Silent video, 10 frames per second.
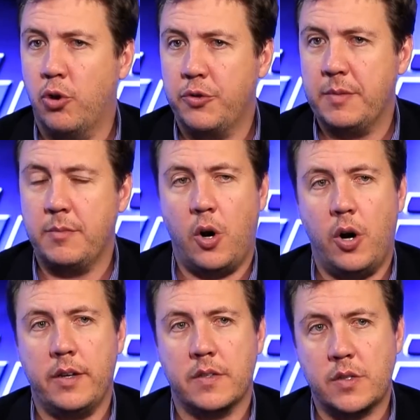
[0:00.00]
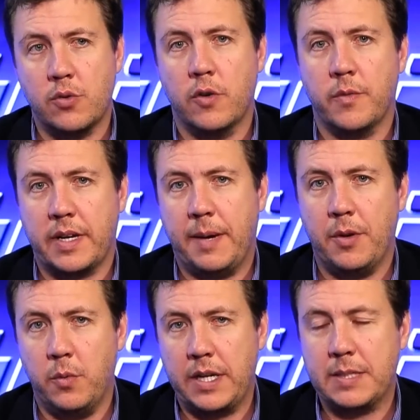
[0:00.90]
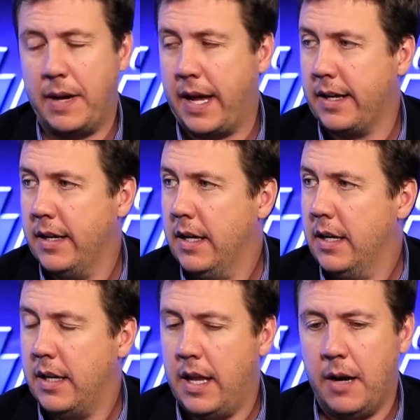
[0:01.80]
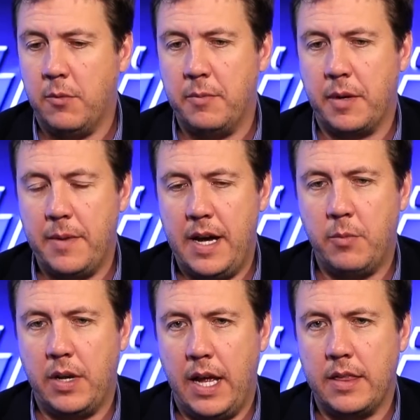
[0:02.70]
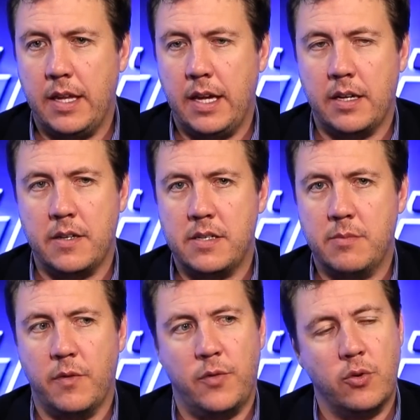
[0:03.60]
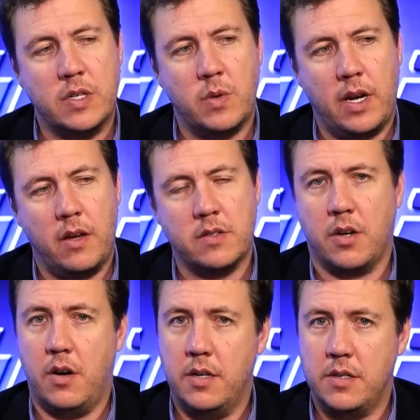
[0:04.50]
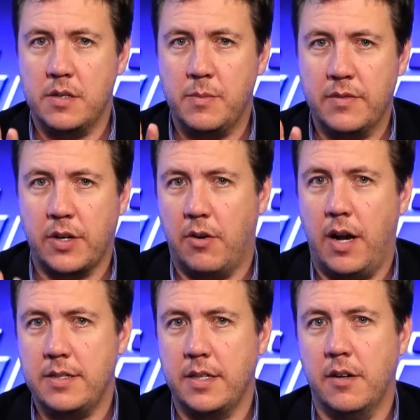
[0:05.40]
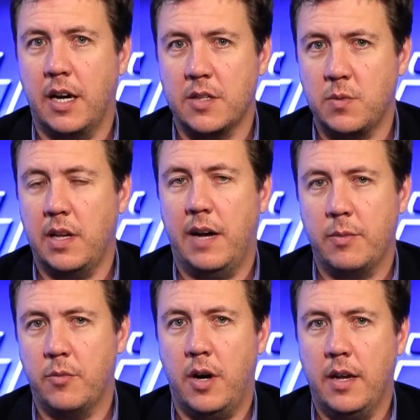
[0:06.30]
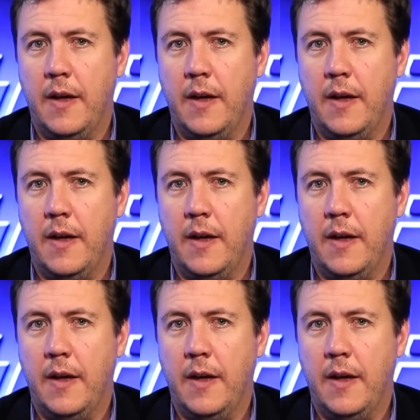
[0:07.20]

brought to mind a story from a couple of weeks back. Now, when McMahon went out there, and I said before, he's one of those guys who's a bit of a crazy guy because we love him, right?